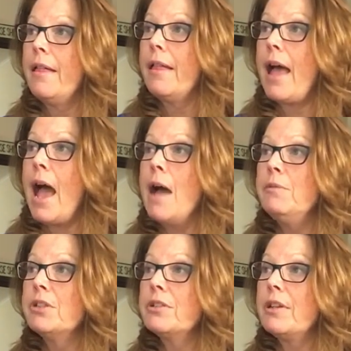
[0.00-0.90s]
I'm
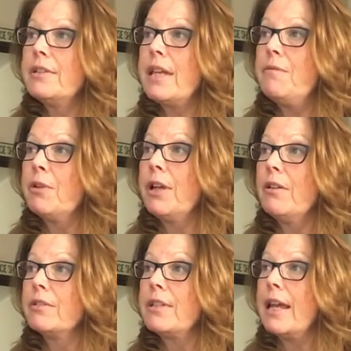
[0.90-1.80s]
just gonna say for giggle's
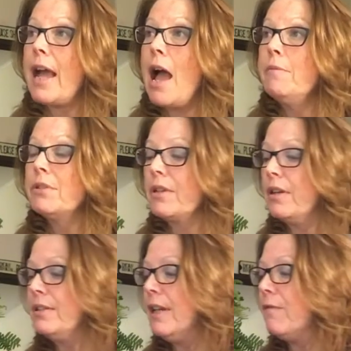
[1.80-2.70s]
sake, I'm just gonna
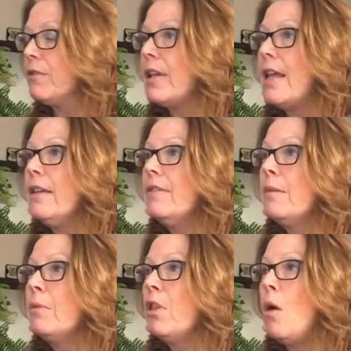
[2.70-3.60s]
see if there's anything
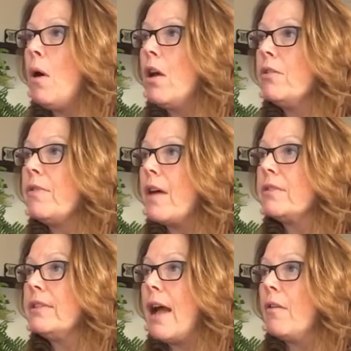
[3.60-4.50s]
below
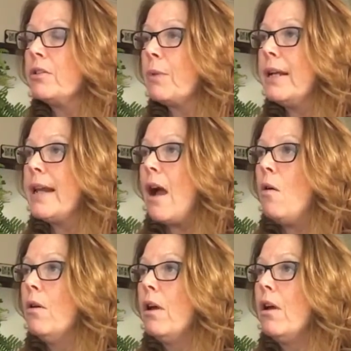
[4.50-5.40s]
$100,000 right now
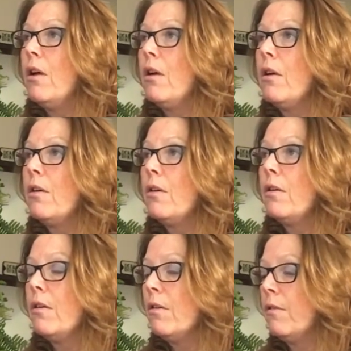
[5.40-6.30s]

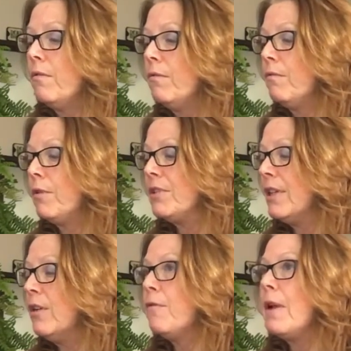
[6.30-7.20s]
for
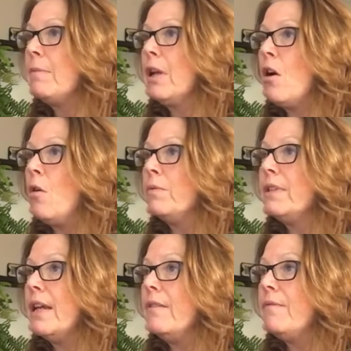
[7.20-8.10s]
single family homes
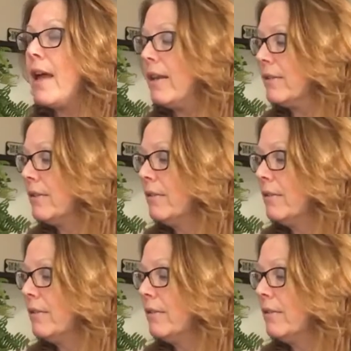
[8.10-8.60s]
in Venice.